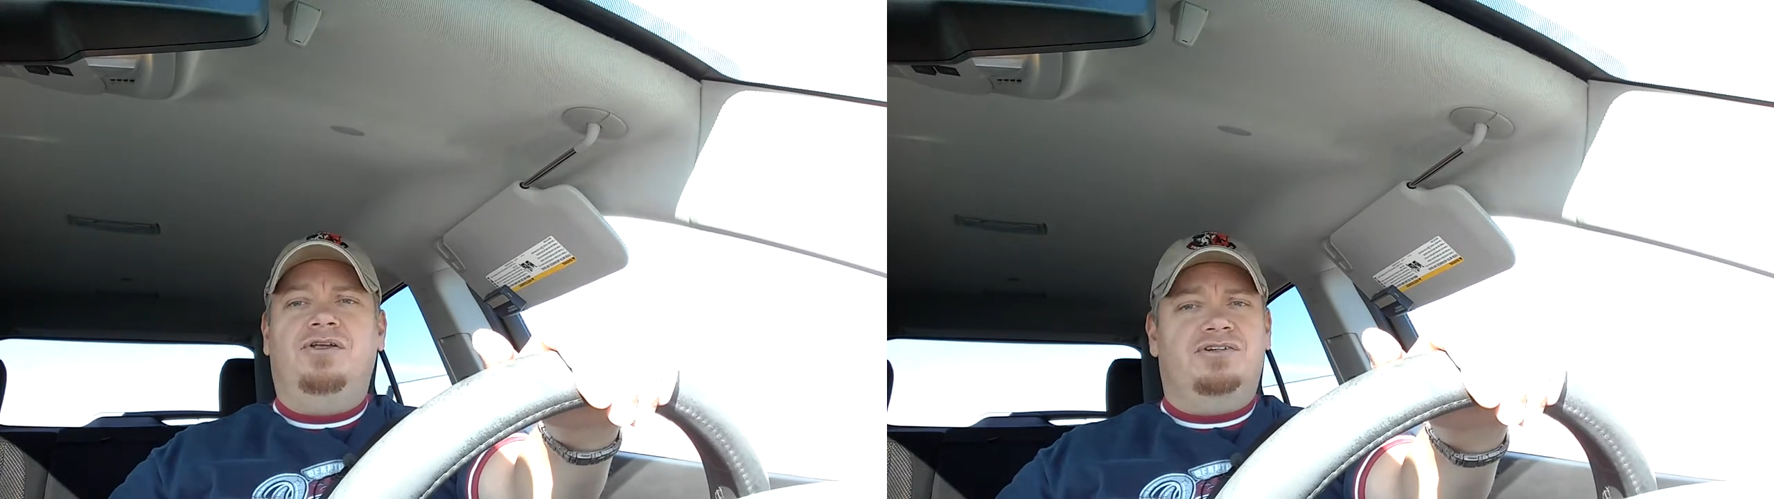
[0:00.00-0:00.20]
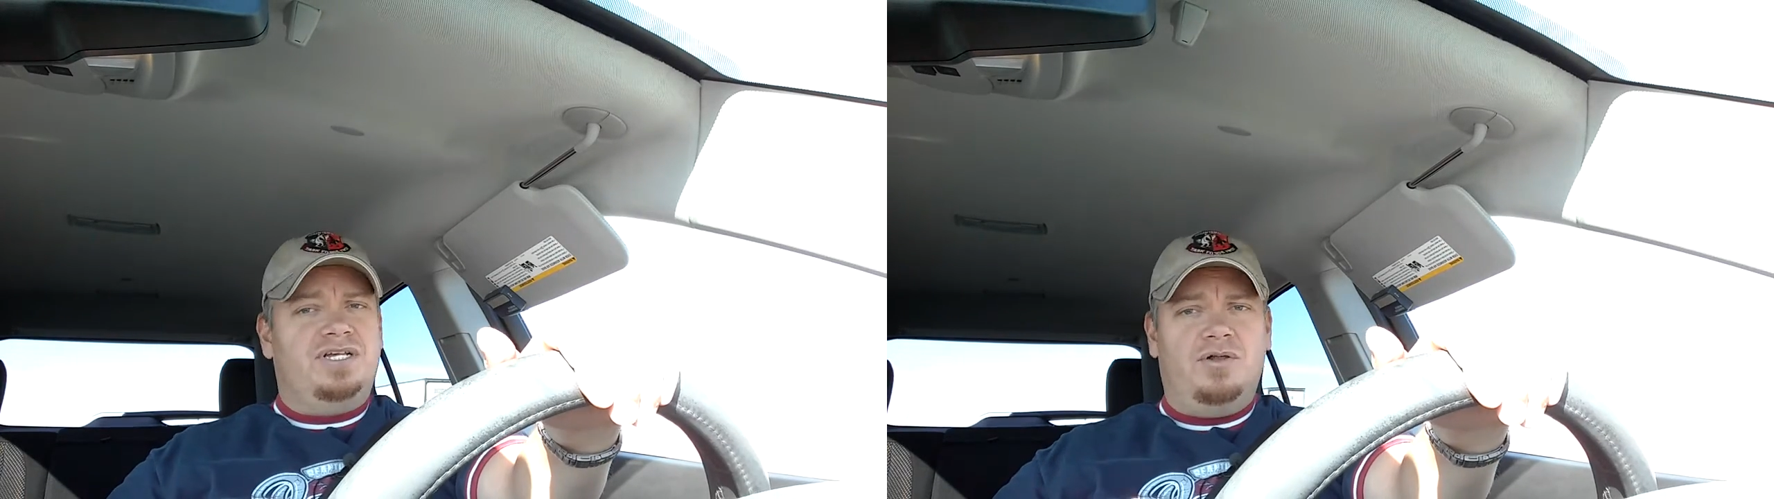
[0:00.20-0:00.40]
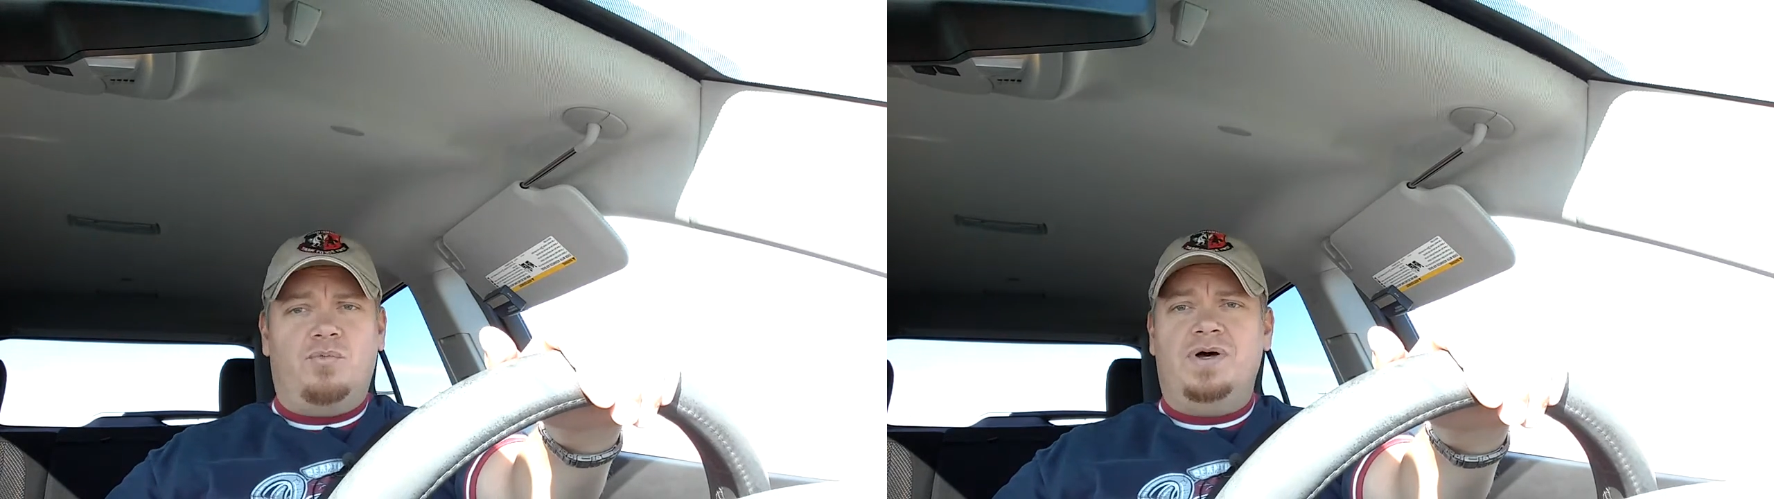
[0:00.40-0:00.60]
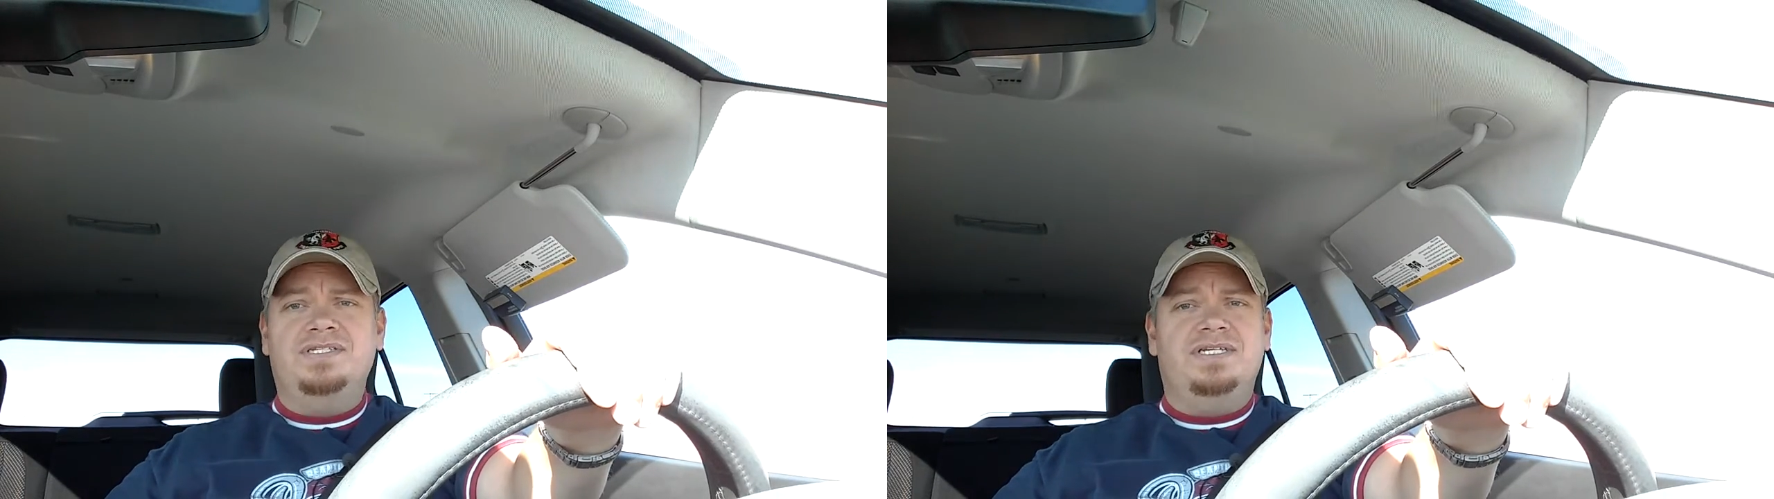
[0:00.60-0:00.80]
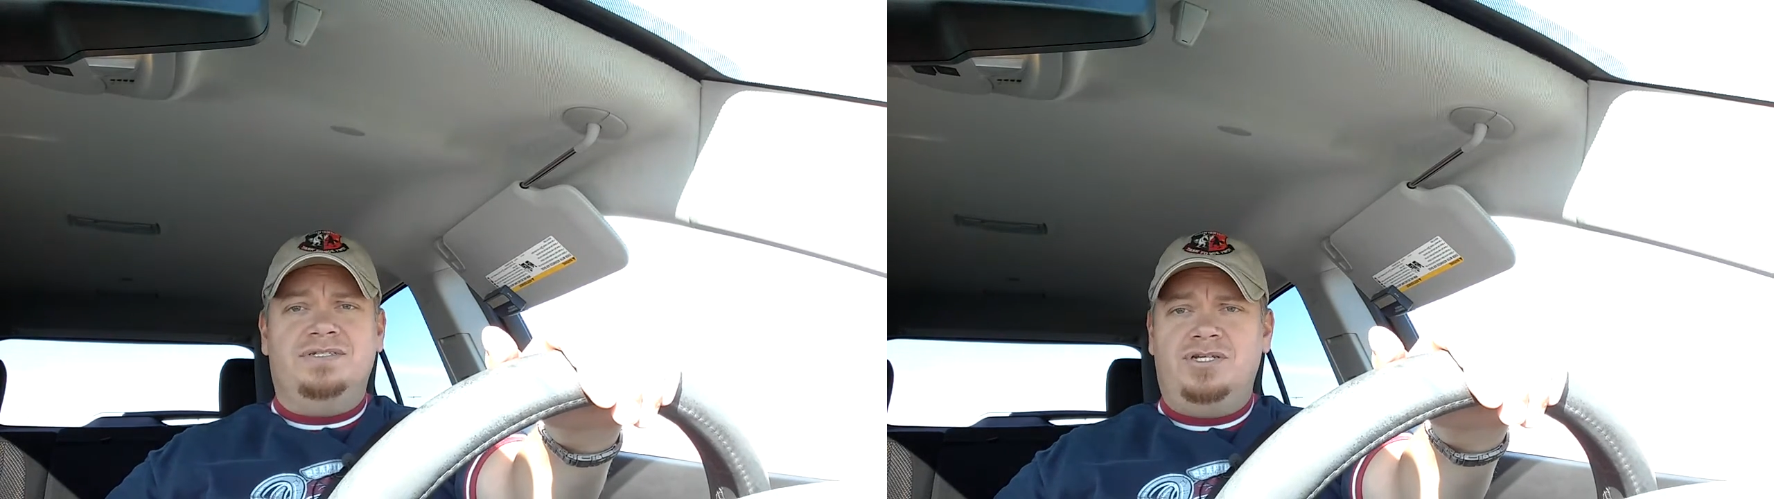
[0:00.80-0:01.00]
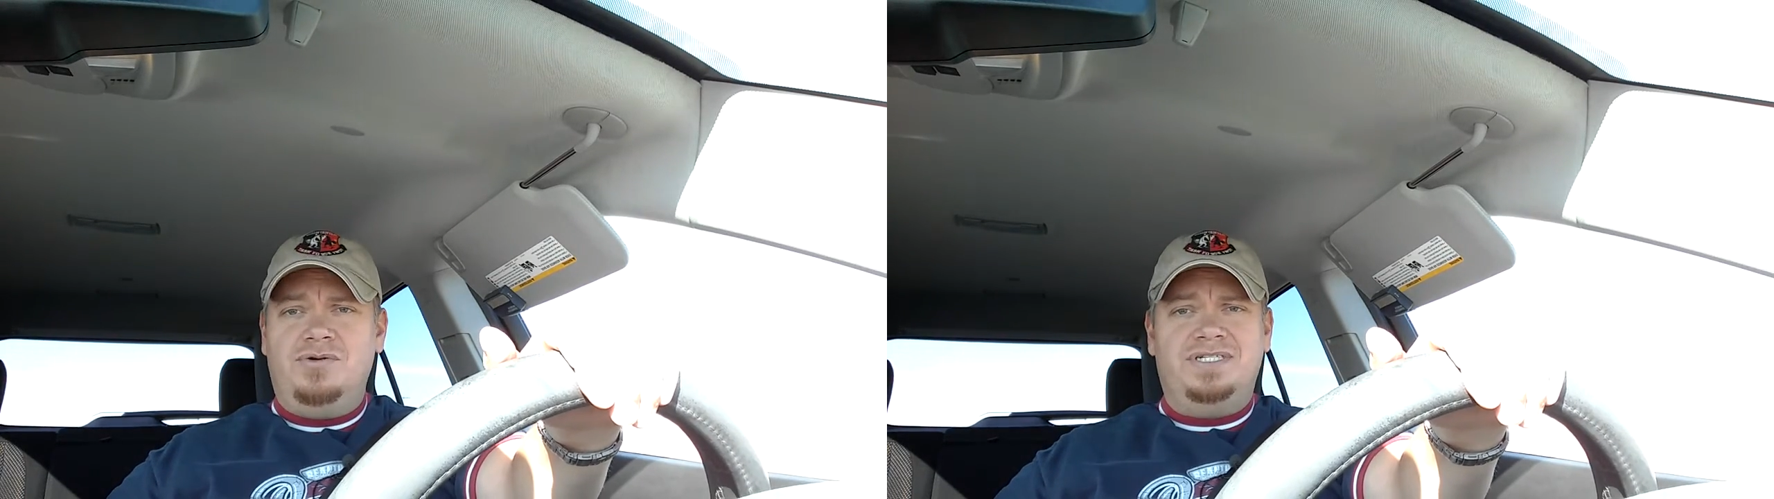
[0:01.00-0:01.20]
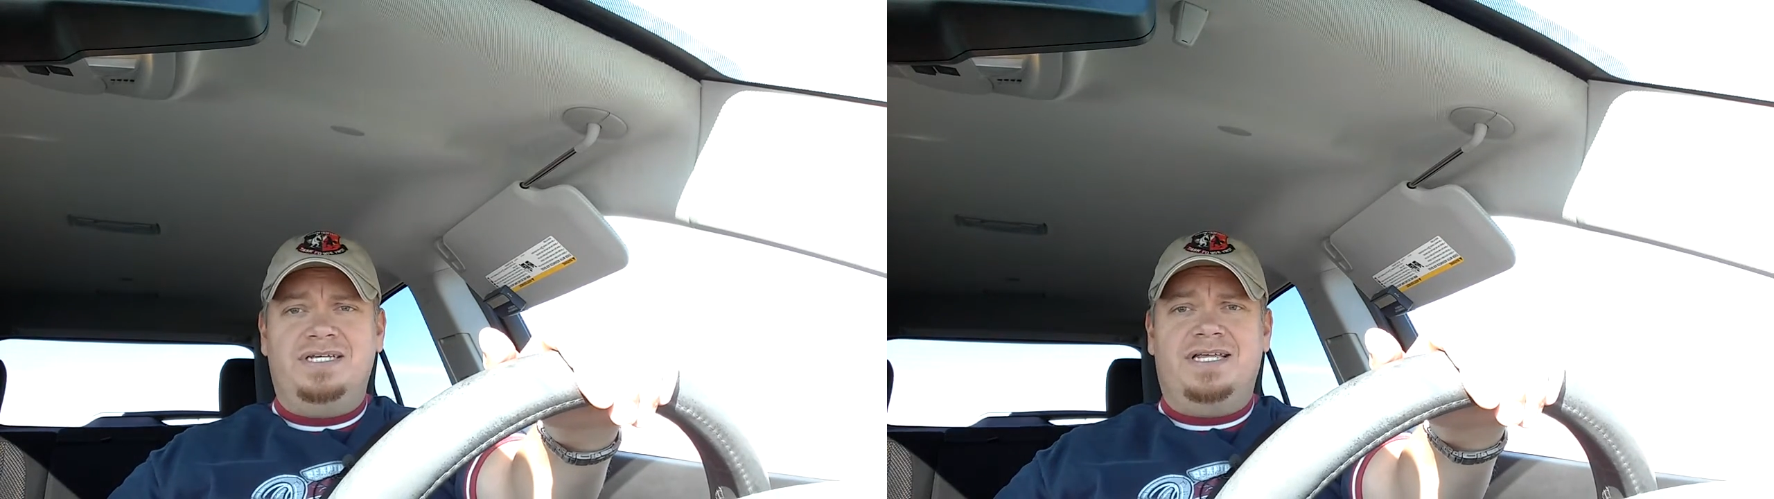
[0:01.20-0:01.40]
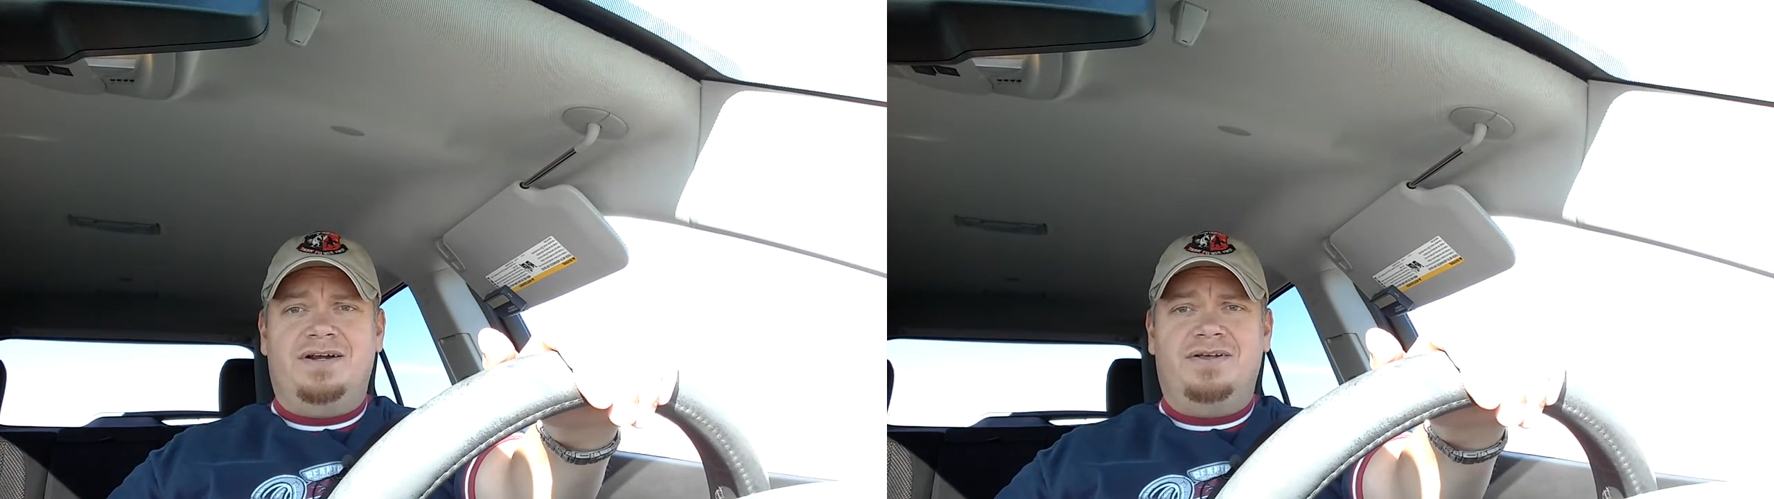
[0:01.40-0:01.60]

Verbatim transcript: you're selling onesies and twosies